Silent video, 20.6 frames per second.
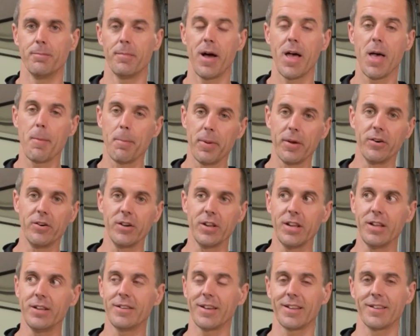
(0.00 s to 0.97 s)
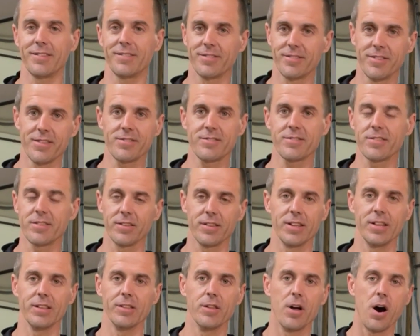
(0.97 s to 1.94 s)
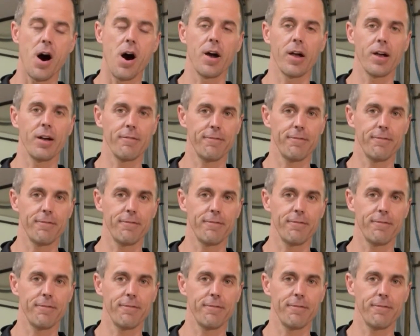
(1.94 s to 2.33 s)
my ability to consistently log